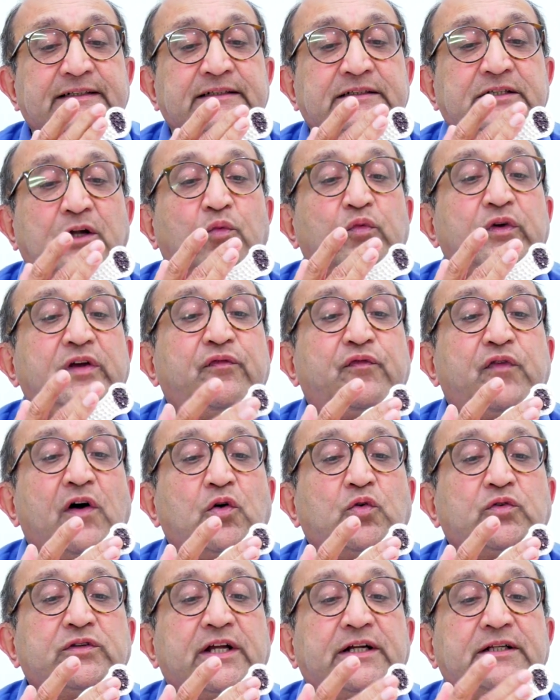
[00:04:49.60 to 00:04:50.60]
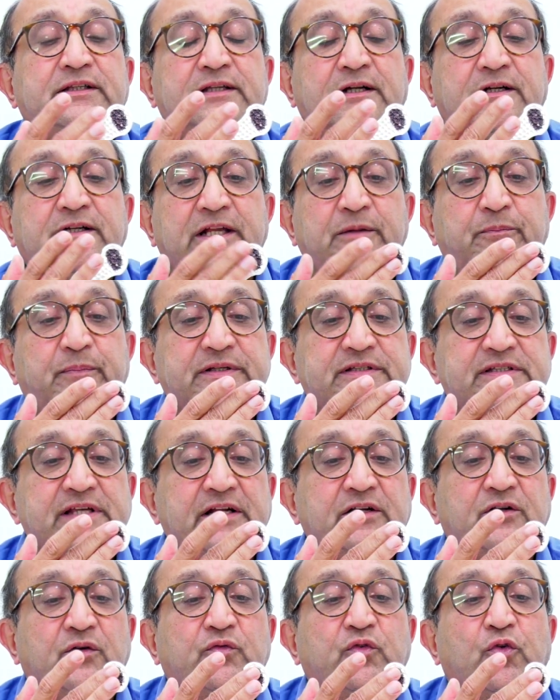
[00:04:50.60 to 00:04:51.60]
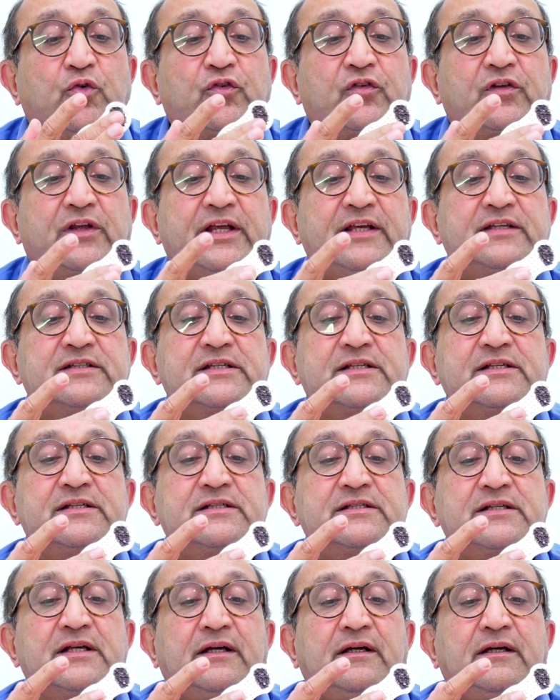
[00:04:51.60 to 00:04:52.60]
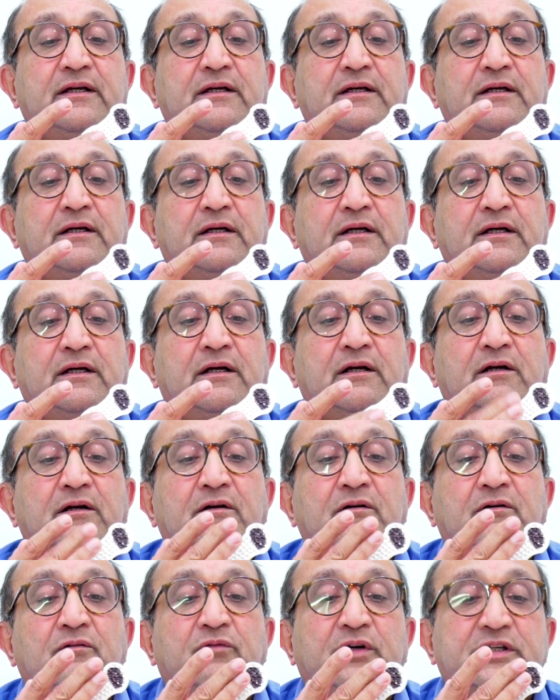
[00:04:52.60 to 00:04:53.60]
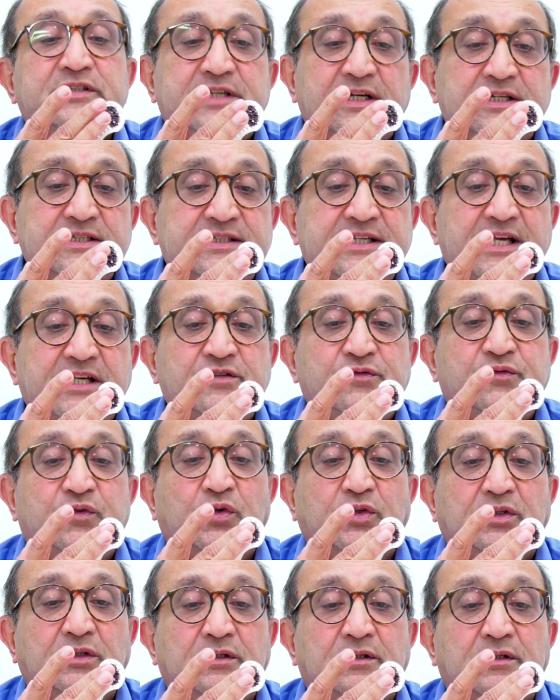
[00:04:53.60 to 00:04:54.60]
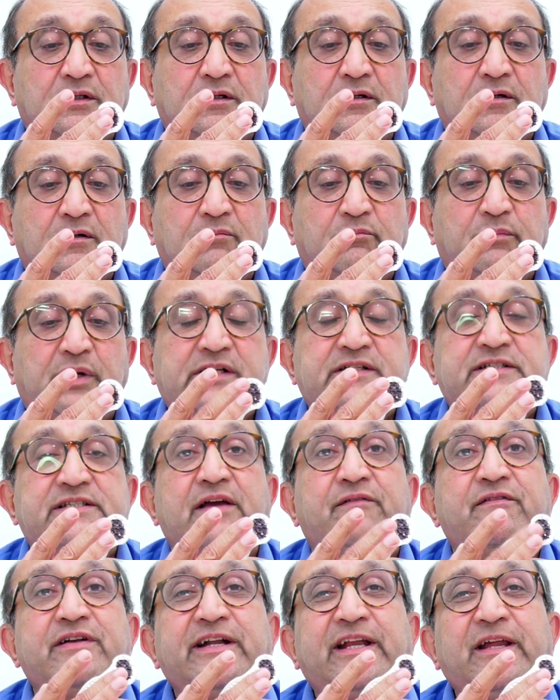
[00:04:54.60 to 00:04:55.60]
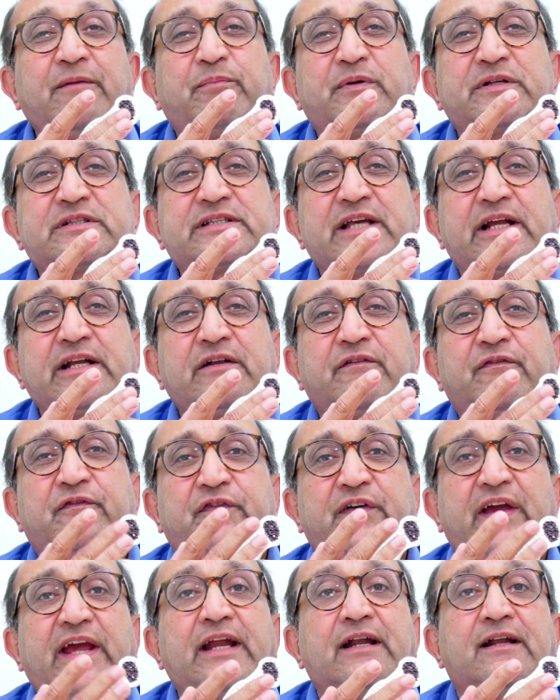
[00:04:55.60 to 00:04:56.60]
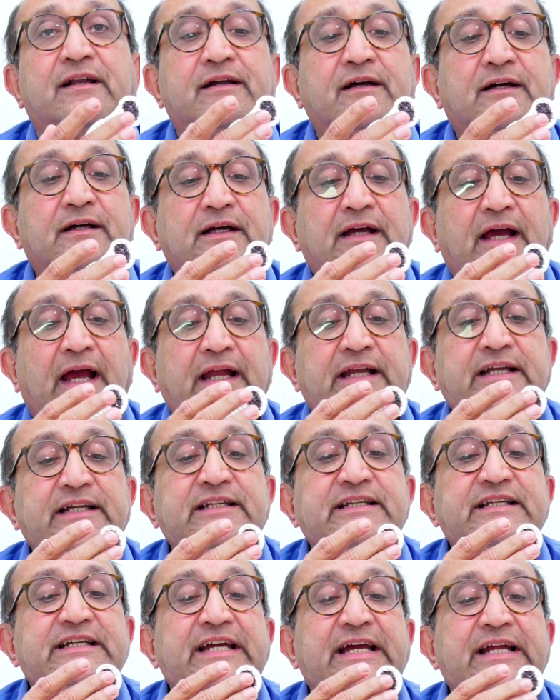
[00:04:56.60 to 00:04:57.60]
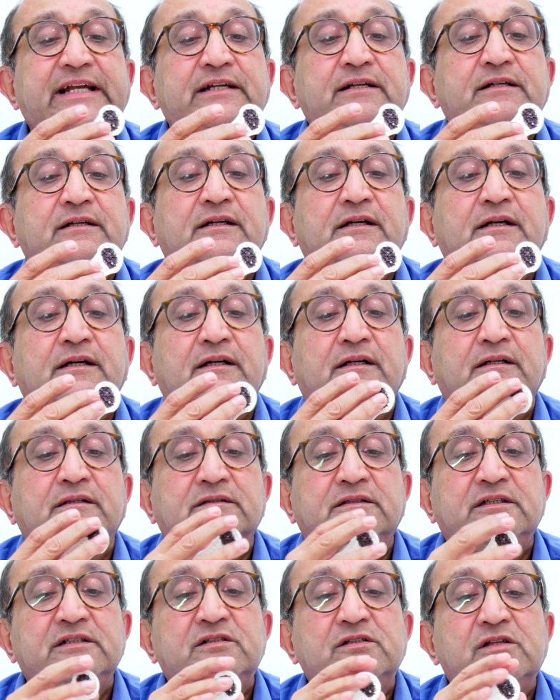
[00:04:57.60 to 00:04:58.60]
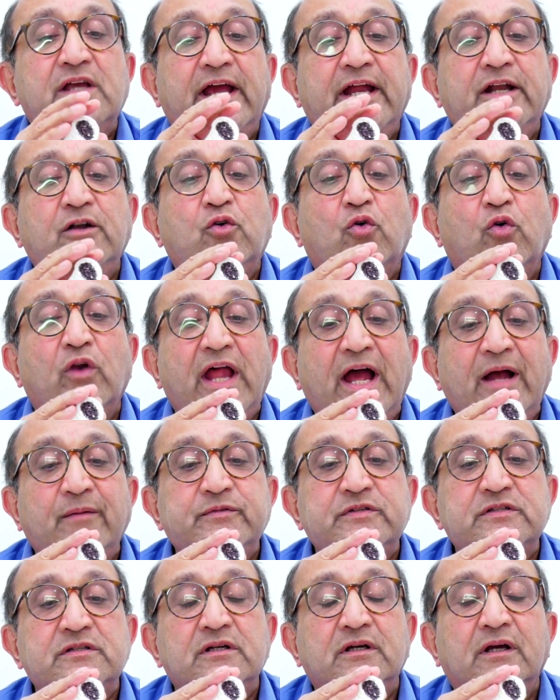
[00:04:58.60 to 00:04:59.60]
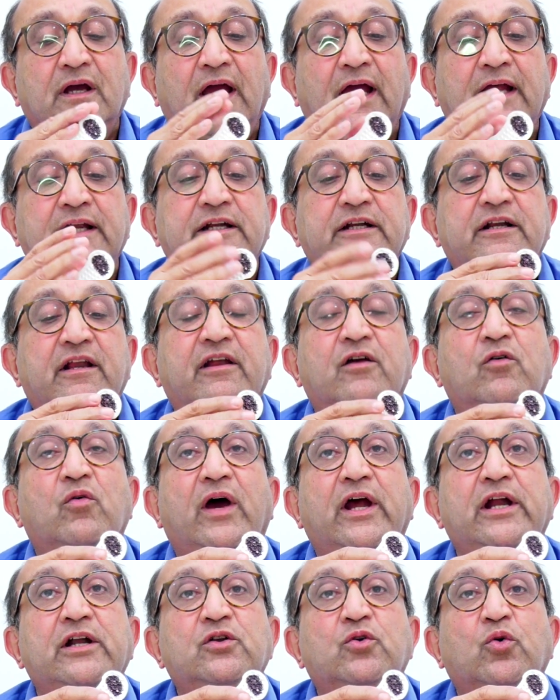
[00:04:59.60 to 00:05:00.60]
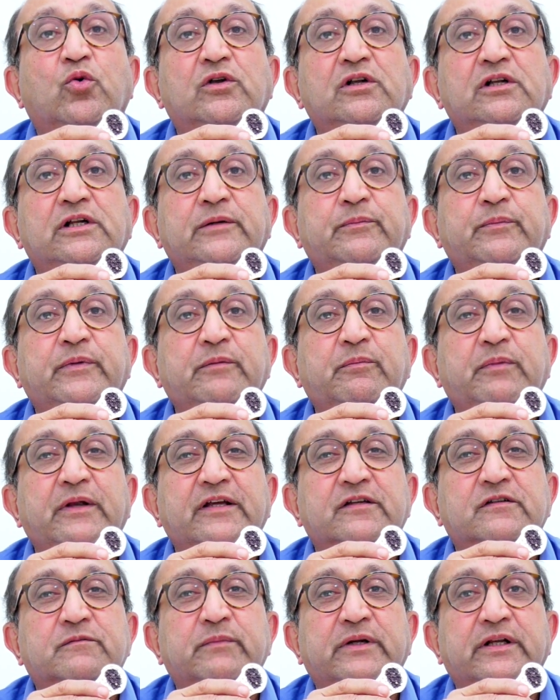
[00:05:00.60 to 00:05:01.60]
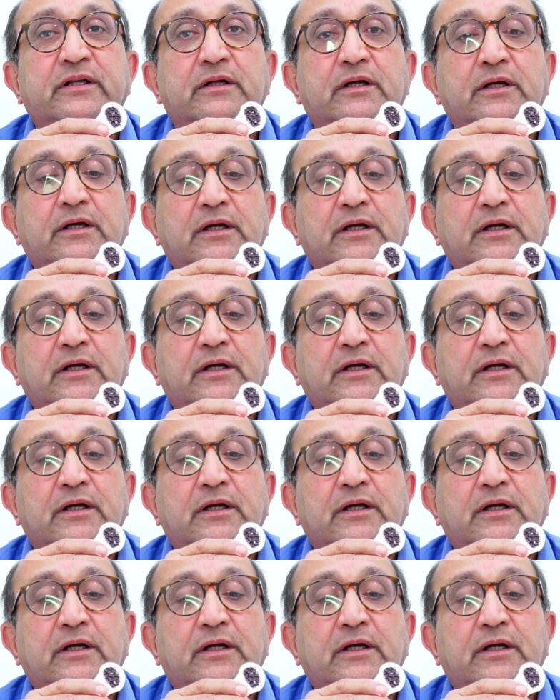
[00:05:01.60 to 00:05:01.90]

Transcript: Now we found that 30% of those cases were successful, but 70% failed, and in the end this head collapsed and it required total hip replacement.